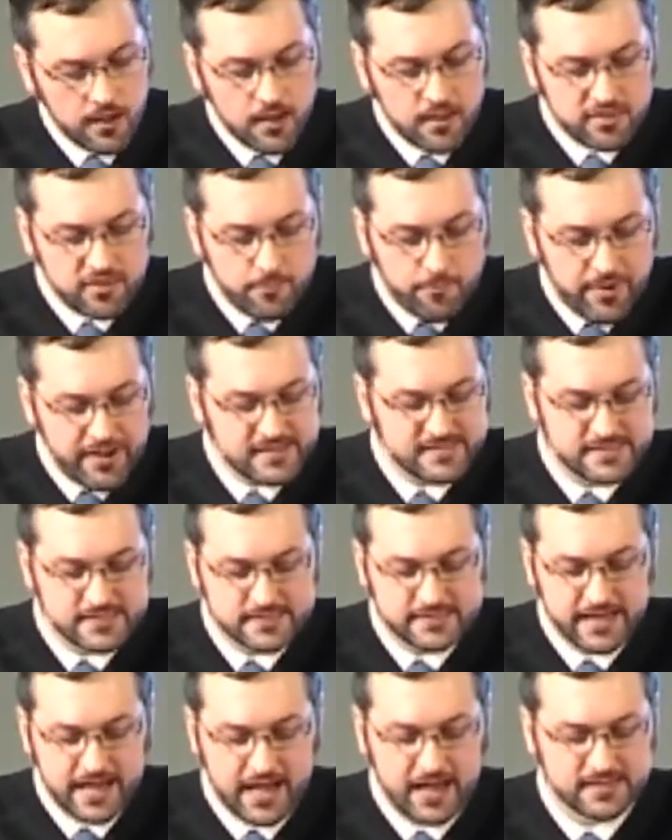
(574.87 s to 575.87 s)
The basic
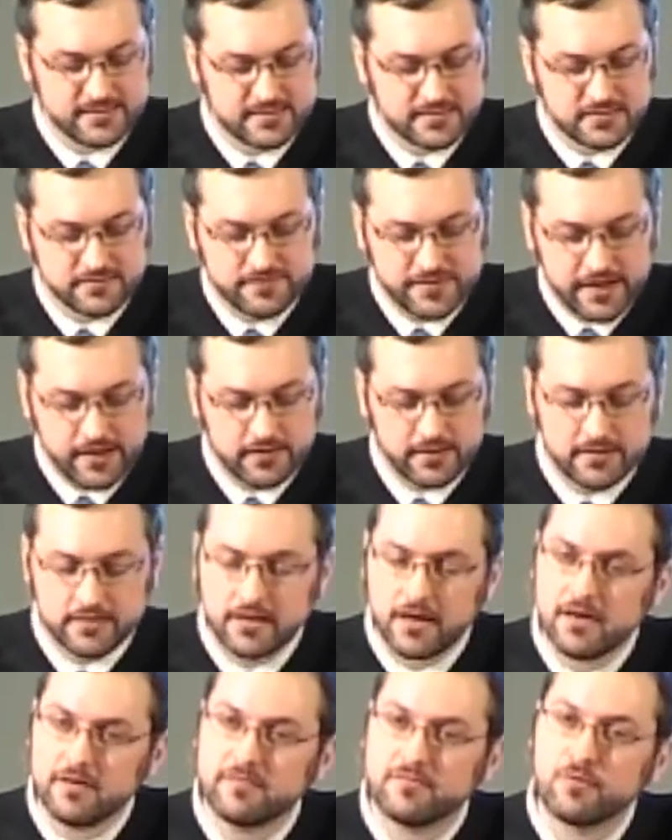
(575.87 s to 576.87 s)
tasks of daily
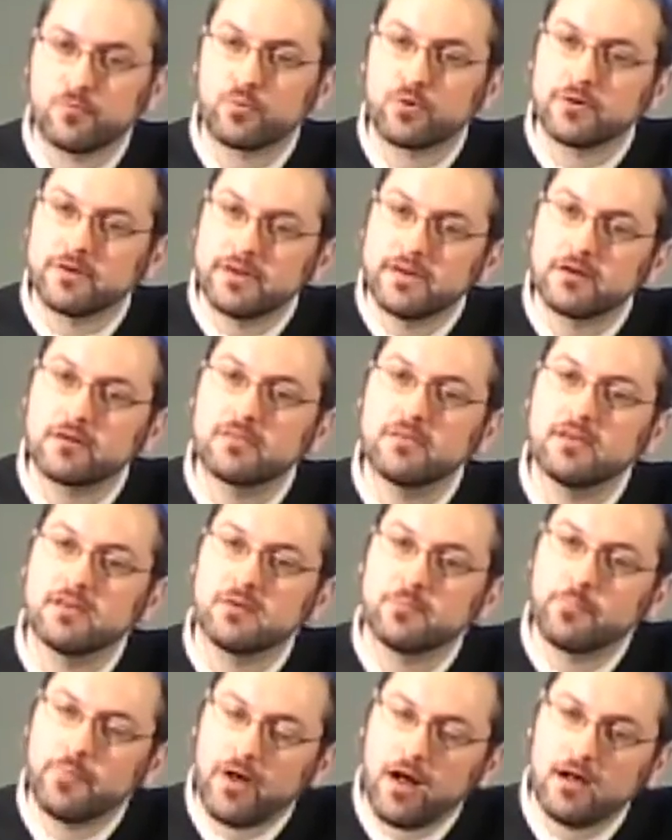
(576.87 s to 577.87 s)
life were nearly
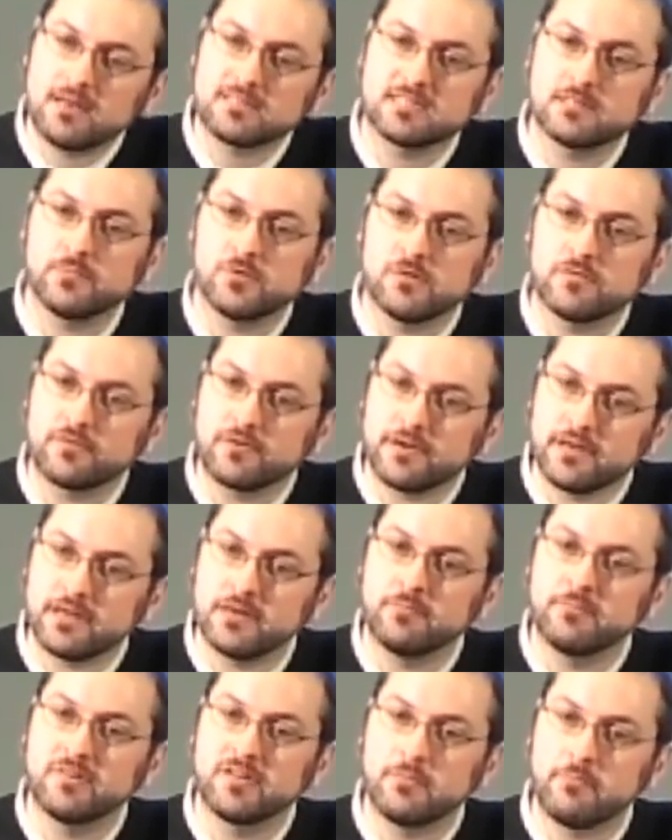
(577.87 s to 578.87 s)
impossible for
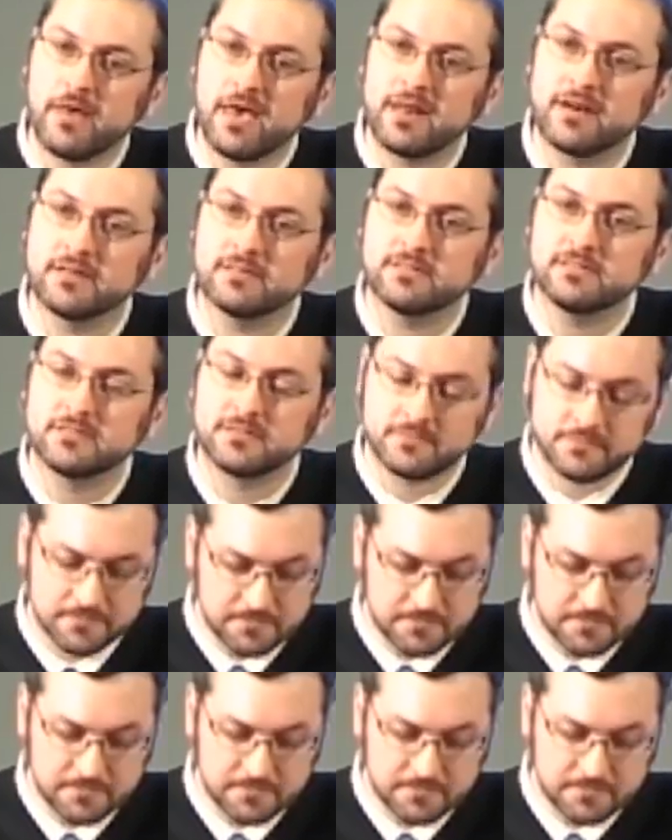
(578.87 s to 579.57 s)
him to manage.